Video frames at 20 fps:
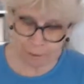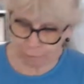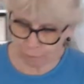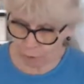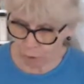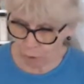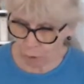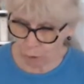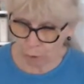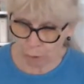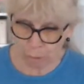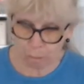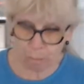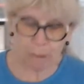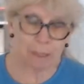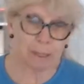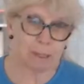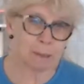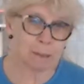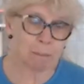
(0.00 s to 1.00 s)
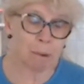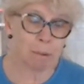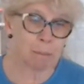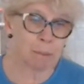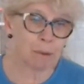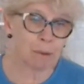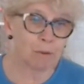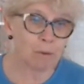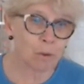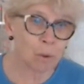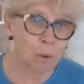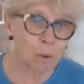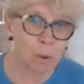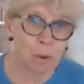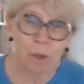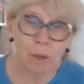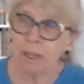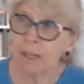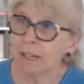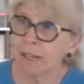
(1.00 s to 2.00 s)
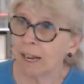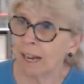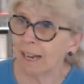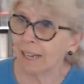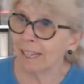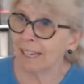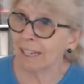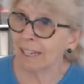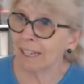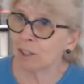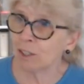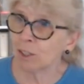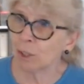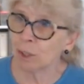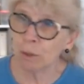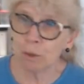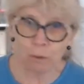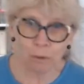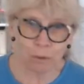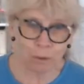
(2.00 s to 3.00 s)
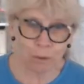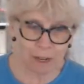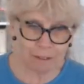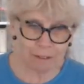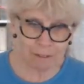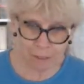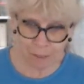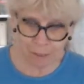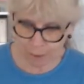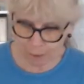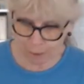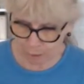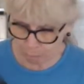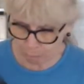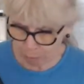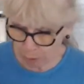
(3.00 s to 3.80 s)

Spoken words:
of granola bars. But before I get too far into the